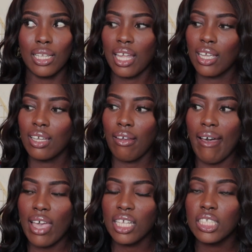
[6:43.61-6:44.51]
Like,
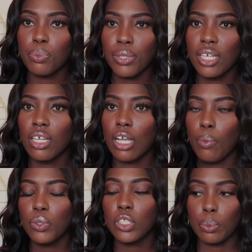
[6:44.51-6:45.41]
I can spray a
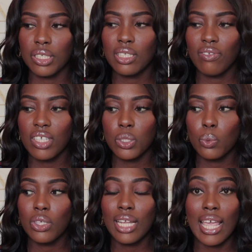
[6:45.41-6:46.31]
couple spritz of this
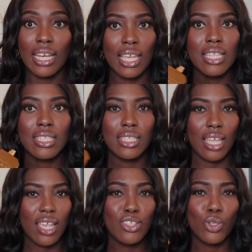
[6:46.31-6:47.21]
one and it
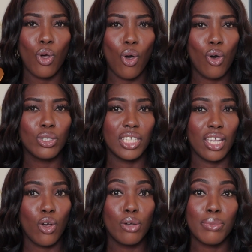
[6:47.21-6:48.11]
stays all day
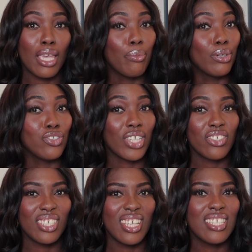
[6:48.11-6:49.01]
on me, and
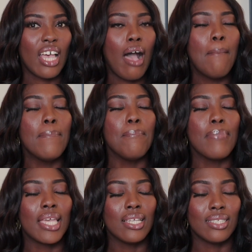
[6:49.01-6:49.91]
projection is
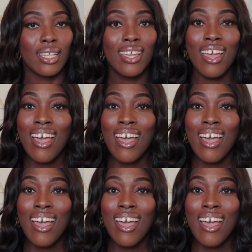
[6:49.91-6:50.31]
amazing.